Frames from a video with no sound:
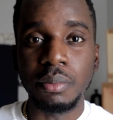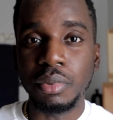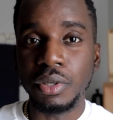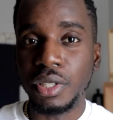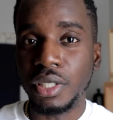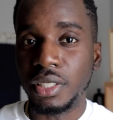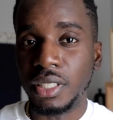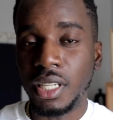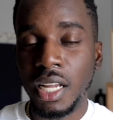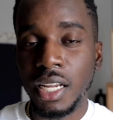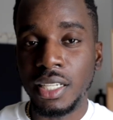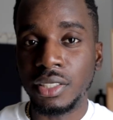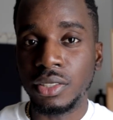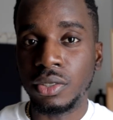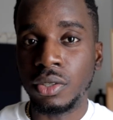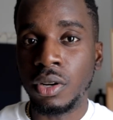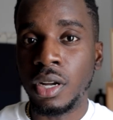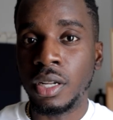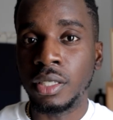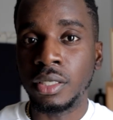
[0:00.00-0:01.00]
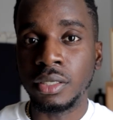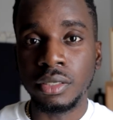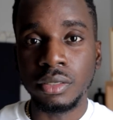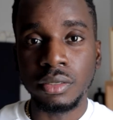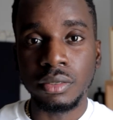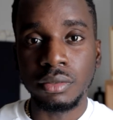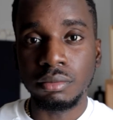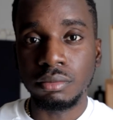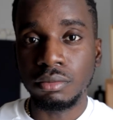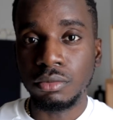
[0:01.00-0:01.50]
put the sides on,
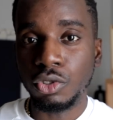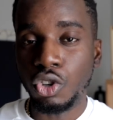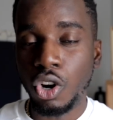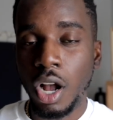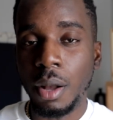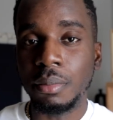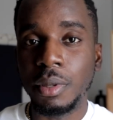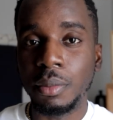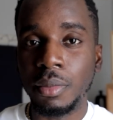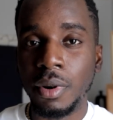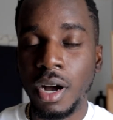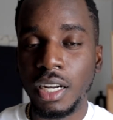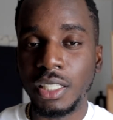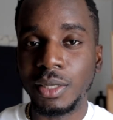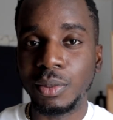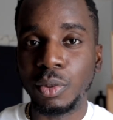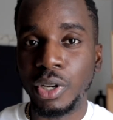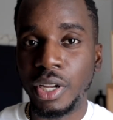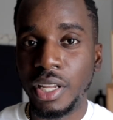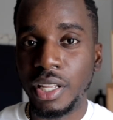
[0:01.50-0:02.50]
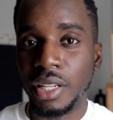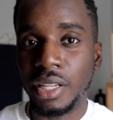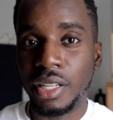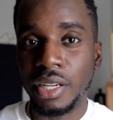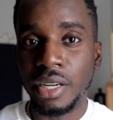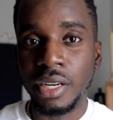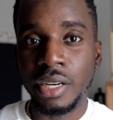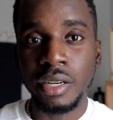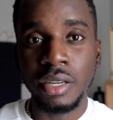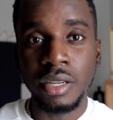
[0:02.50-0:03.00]
drop the box spring in
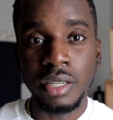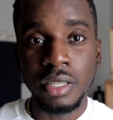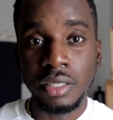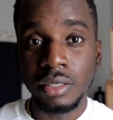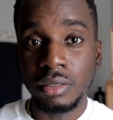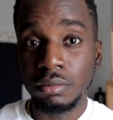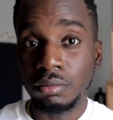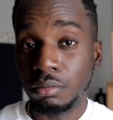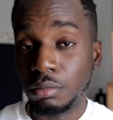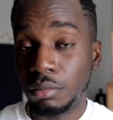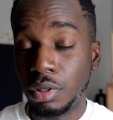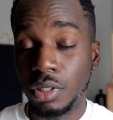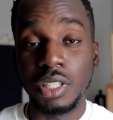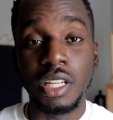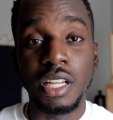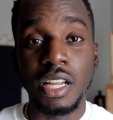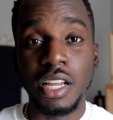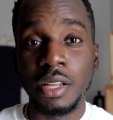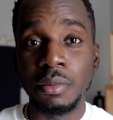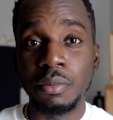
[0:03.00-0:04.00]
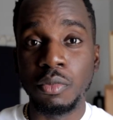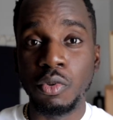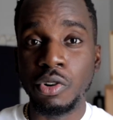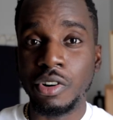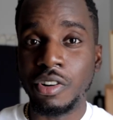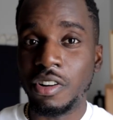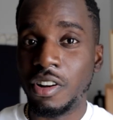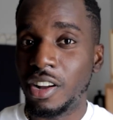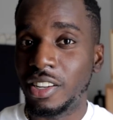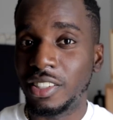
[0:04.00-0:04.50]
there, put the
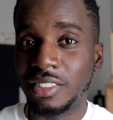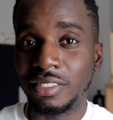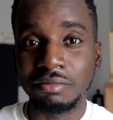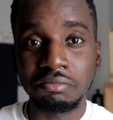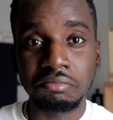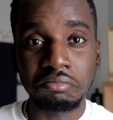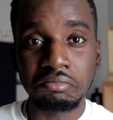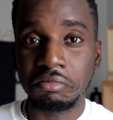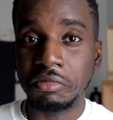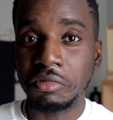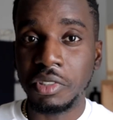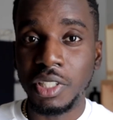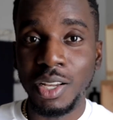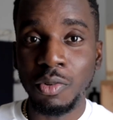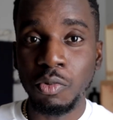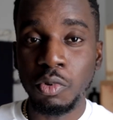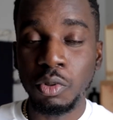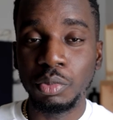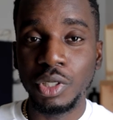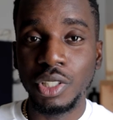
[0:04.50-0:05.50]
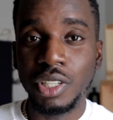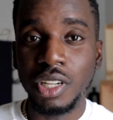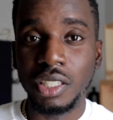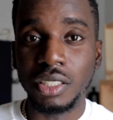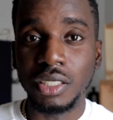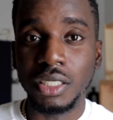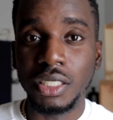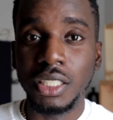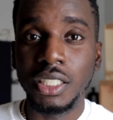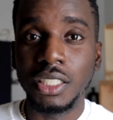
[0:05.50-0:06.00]
headboard on, and we'll be done.
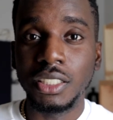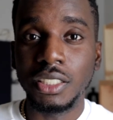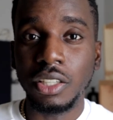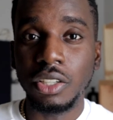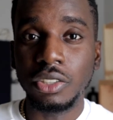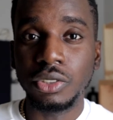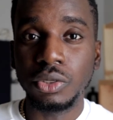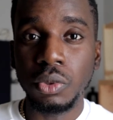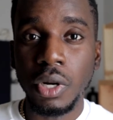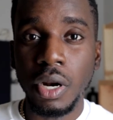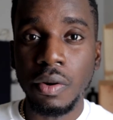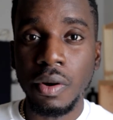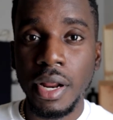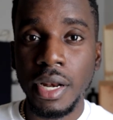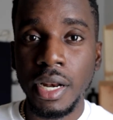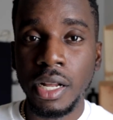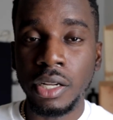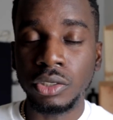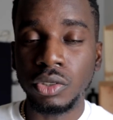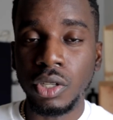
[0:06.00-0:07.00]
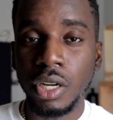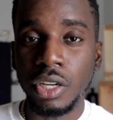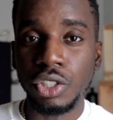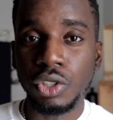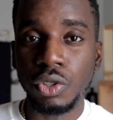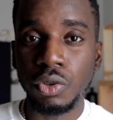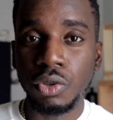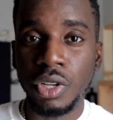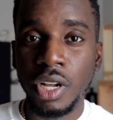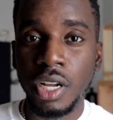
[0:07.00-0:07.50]
So let's do that right now so I can
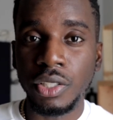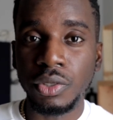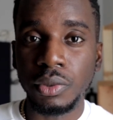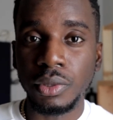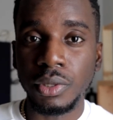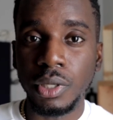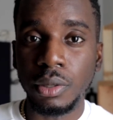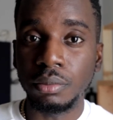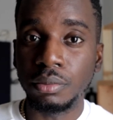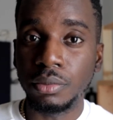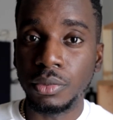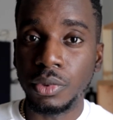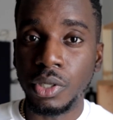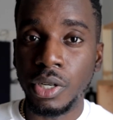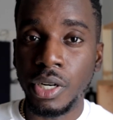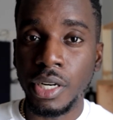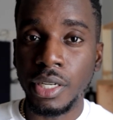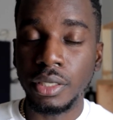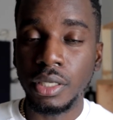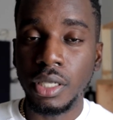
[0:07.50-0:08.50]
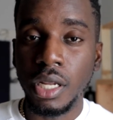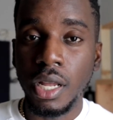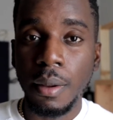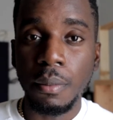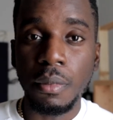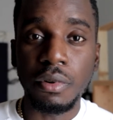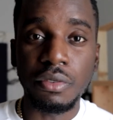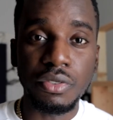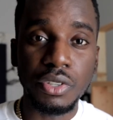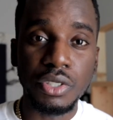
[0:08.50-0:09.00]
show you guys what's up, all right?
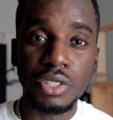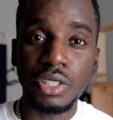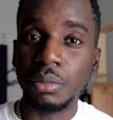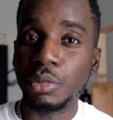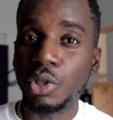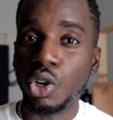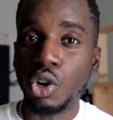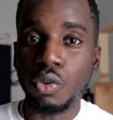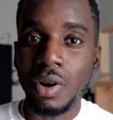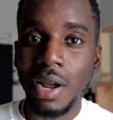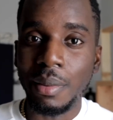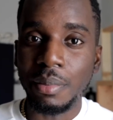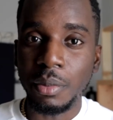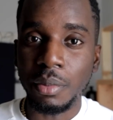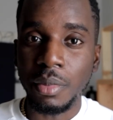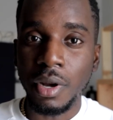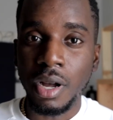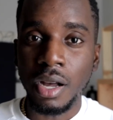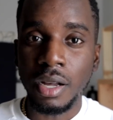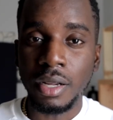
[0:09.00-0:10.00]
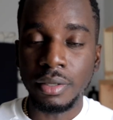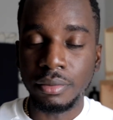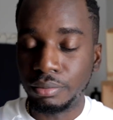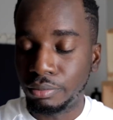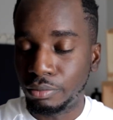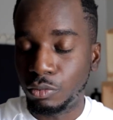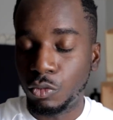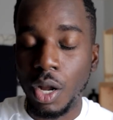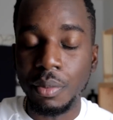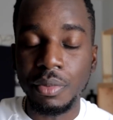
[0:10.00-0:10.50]
But first, let me go wrap
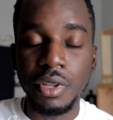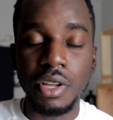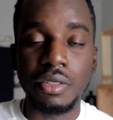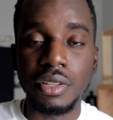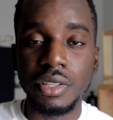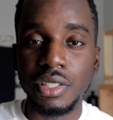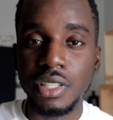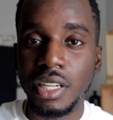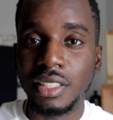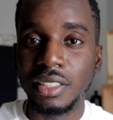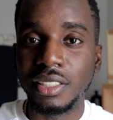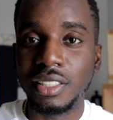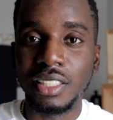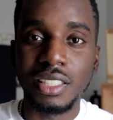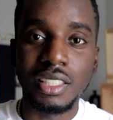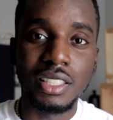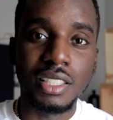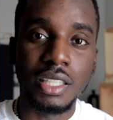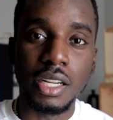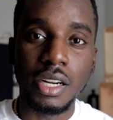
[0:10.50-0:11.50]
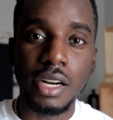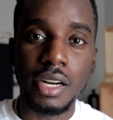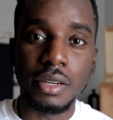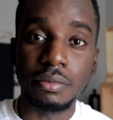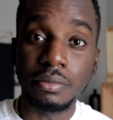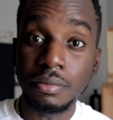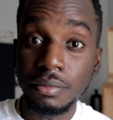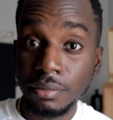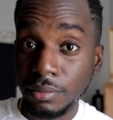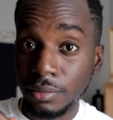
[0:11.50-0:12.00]
the other sides. All right,
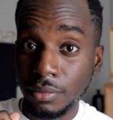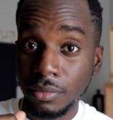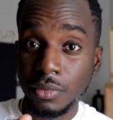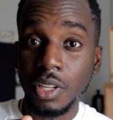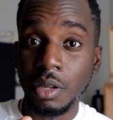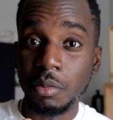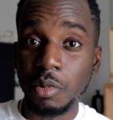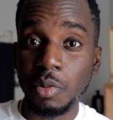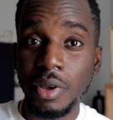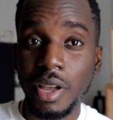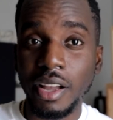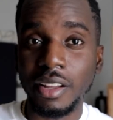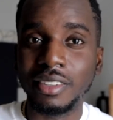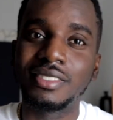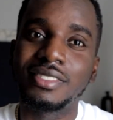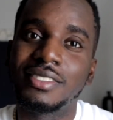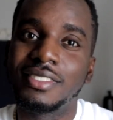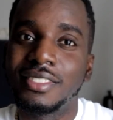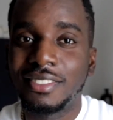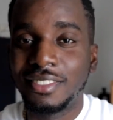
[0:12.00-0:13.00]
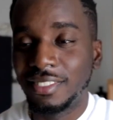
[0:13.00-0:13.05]
I'll be back. All